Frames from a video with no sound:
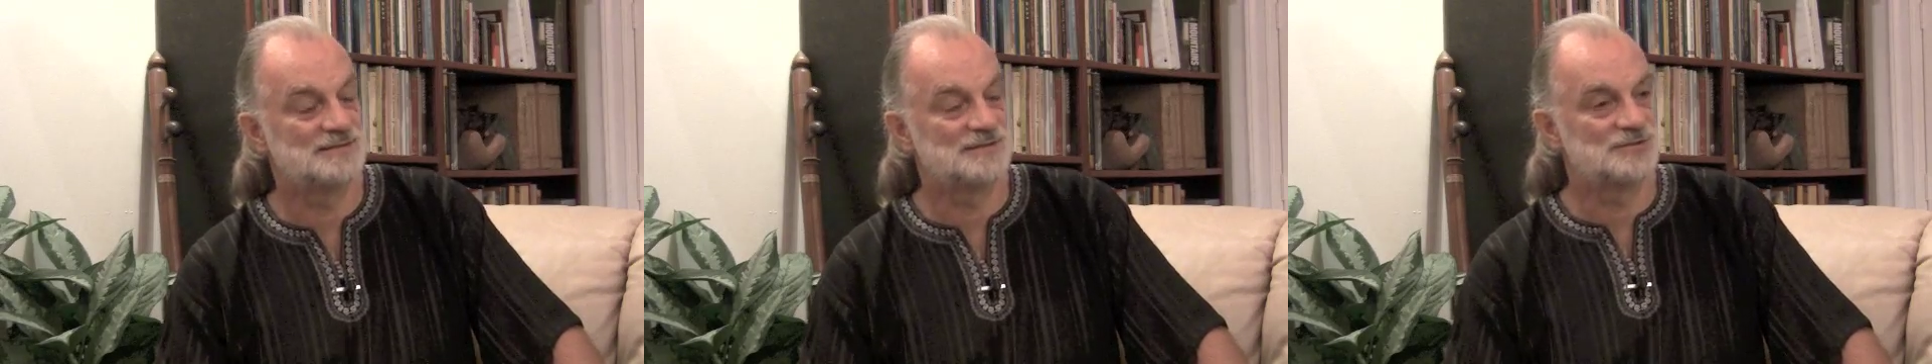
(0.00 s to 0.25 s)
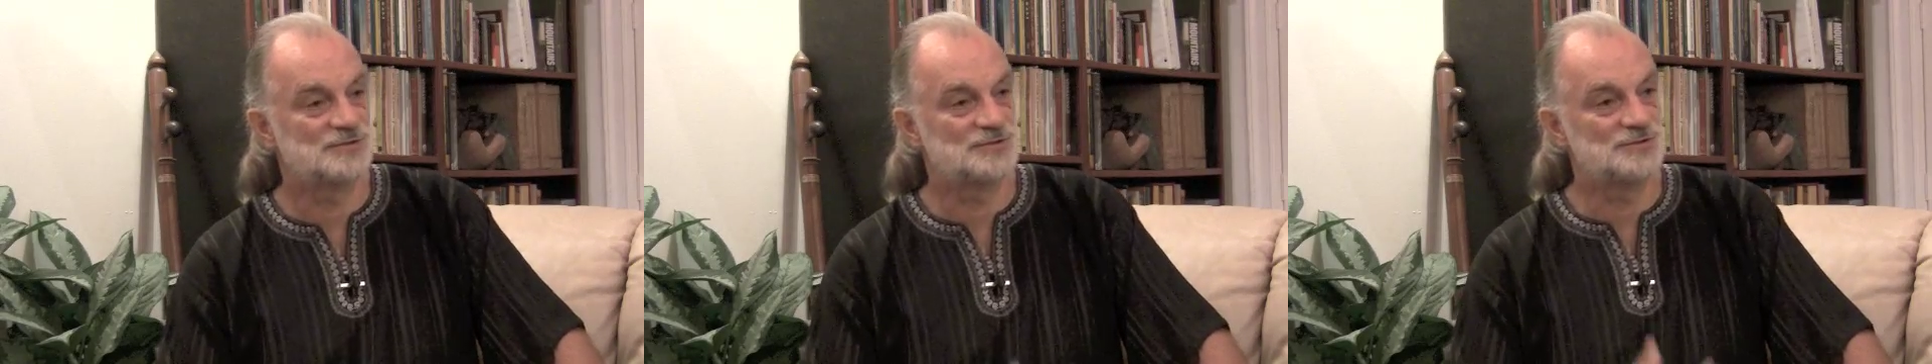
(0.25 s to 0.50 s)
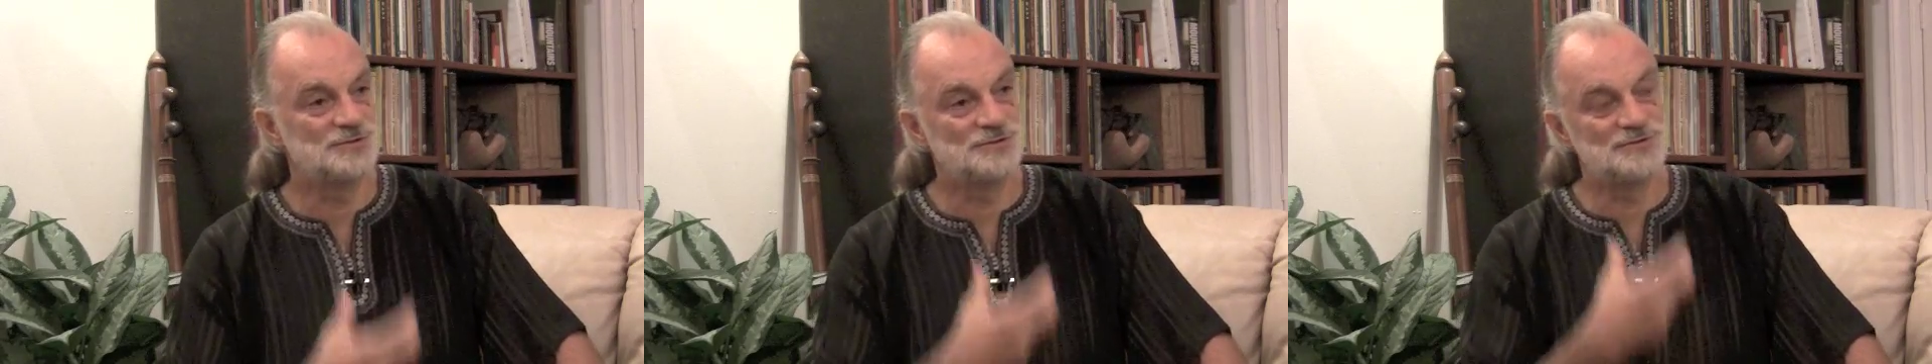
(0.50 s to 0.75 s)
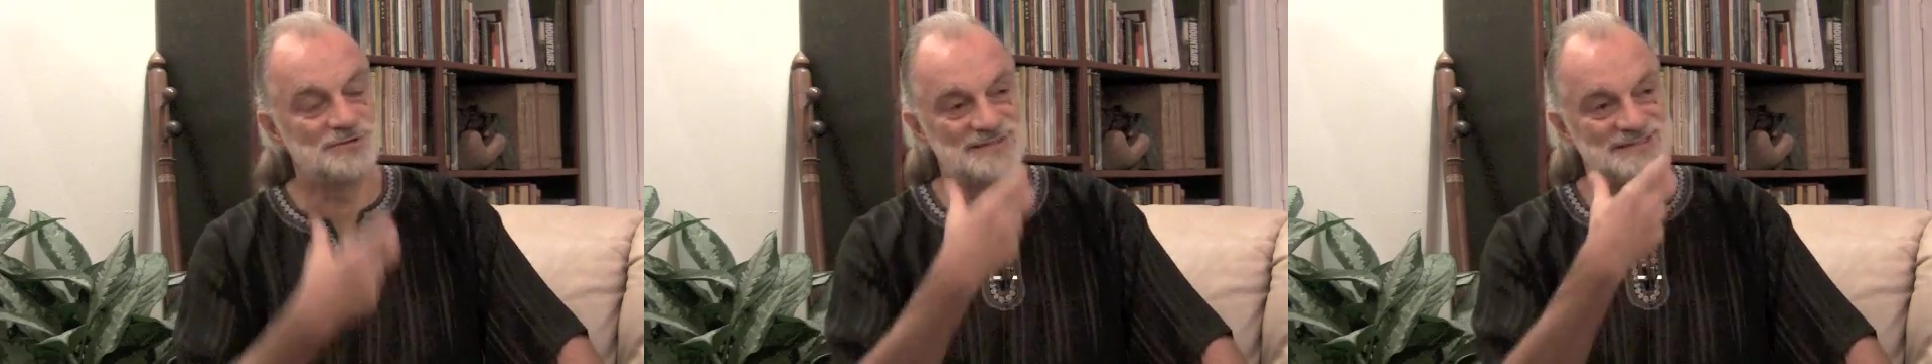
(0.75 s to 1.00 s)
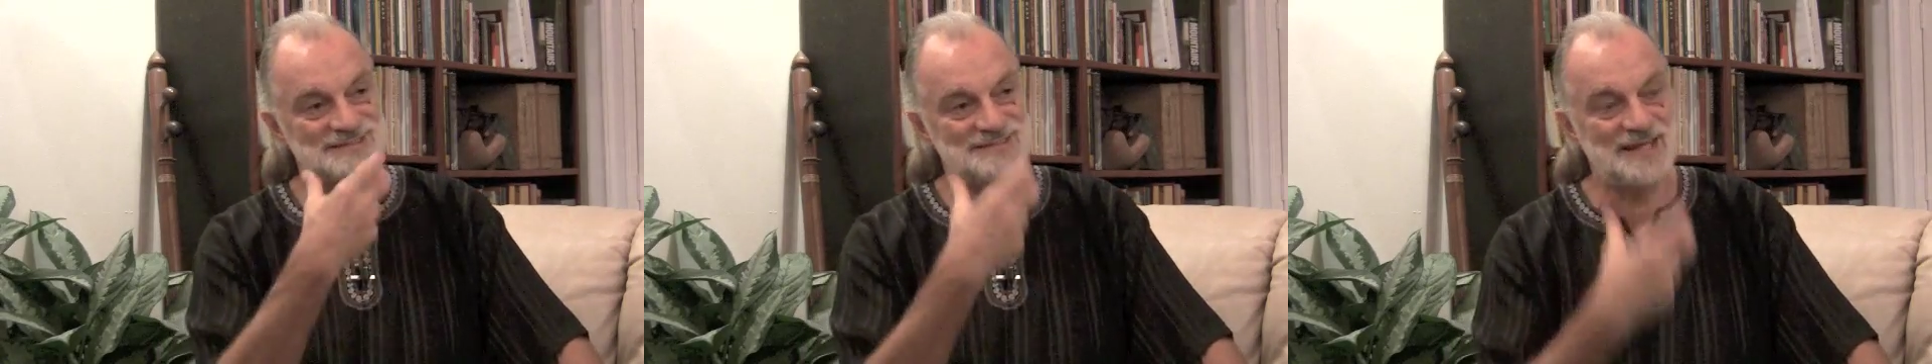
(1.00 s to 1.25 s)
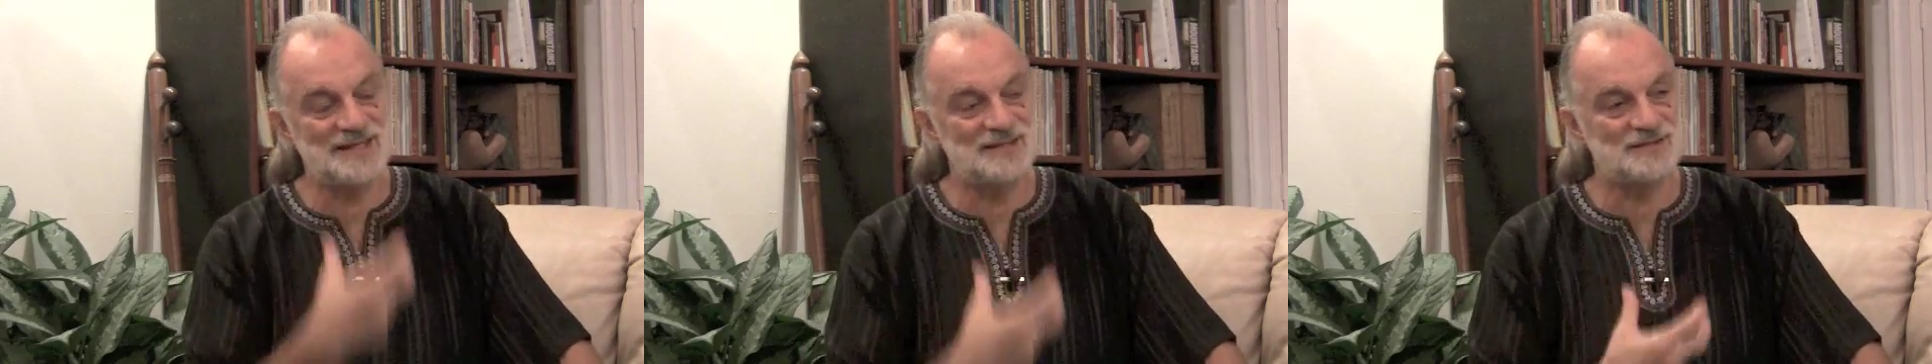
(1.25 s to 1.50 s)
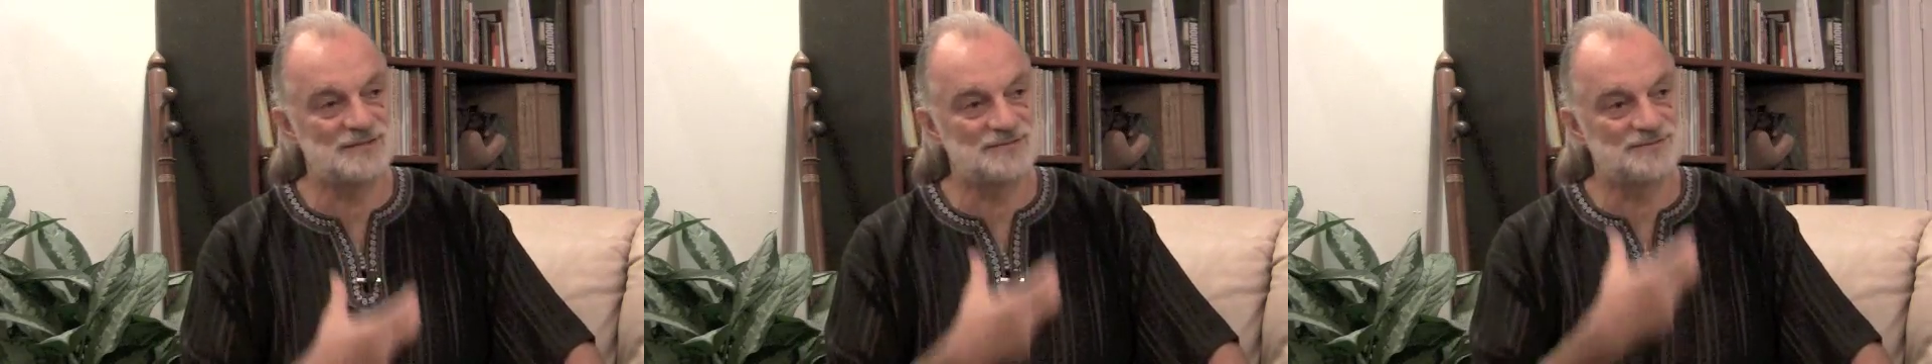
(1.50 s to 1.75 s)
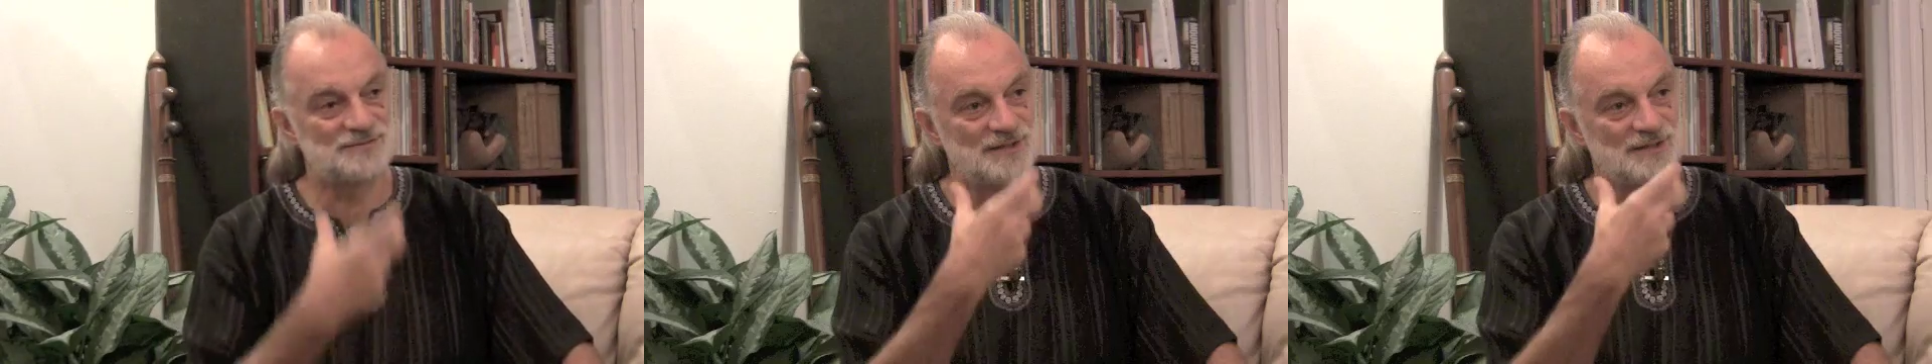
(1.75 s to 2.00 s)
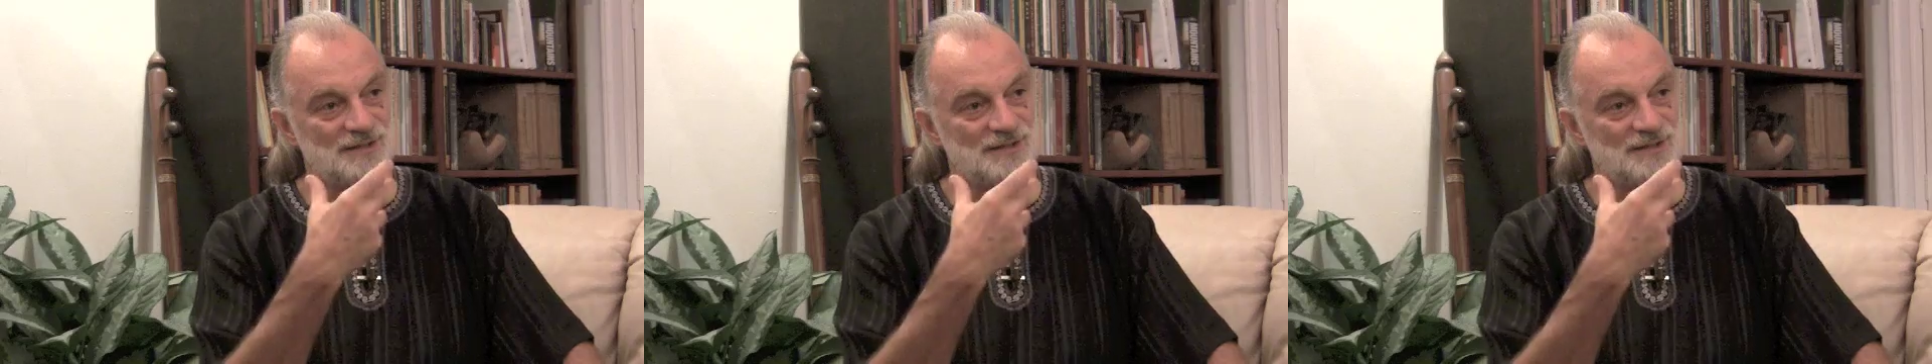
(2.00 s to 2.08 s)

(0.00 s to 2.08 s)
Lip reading: the true state of